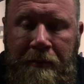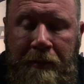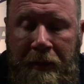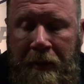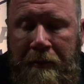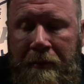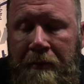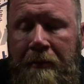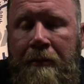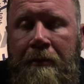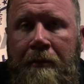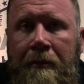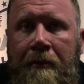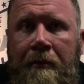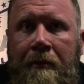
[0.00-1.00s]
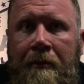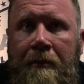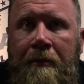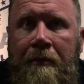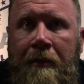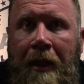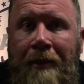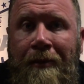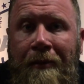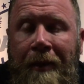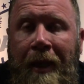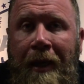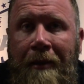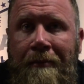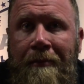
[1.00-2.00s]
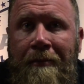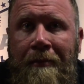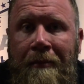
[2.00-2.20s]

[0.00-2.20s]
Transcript: So, that's what we got.